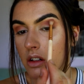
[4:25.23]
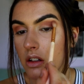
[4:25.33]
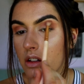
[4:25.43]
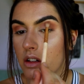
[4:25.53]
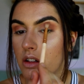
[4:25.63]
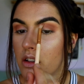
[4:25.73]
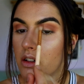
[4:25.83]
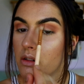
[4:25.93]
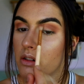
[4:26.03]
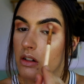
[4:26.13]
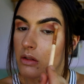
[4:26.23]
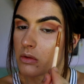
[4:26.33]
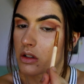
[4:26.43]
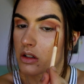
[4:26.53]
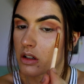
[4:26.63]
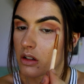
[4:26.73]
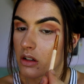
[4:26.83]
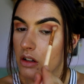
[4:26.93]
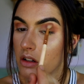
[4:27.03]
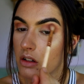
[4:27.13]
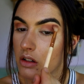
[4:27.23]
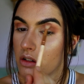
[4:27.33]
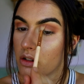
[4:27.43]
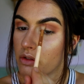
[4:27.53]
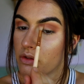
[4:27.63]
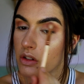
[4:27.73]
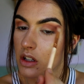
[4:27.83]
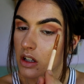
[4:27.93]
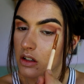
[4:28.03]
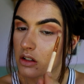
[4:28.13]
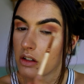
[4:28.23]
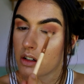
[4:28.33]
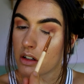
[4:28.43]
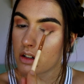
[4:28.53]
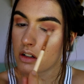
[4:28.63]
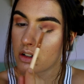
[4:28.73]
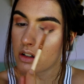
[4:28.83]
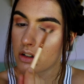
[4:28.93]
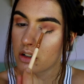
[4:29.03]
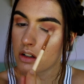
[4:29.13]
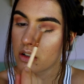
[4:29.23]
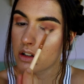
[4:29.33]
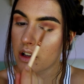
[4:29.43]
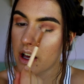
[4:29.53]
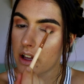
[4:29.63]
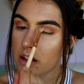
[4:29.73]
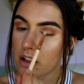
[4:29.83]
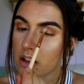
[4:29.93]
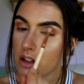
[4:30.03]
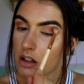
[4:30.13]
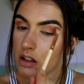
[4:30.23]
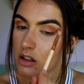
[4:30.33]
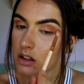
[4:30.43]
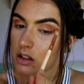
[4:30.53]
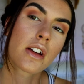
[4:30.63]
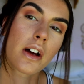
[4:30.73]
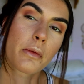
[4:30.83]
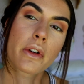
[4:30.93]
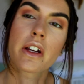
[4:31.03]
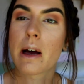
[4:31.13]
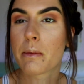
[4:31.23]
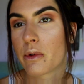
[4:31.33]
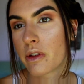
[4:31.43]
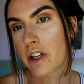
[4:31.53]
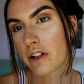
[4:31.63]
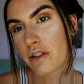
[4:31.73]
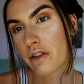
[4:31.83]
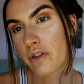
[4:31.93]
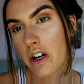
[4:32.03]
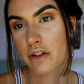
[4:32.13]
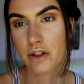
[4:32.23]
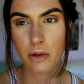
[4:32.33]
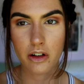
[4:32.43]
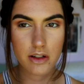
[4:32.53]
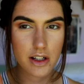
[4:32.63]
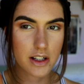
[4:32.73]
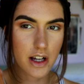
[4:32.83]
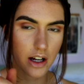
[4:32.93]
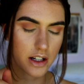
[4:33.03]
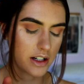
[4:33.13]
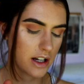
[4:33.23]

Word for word: Uh, I'm just going to soften the edges again just slightly. I'm pretty happy with that so far. So I'm going to darken it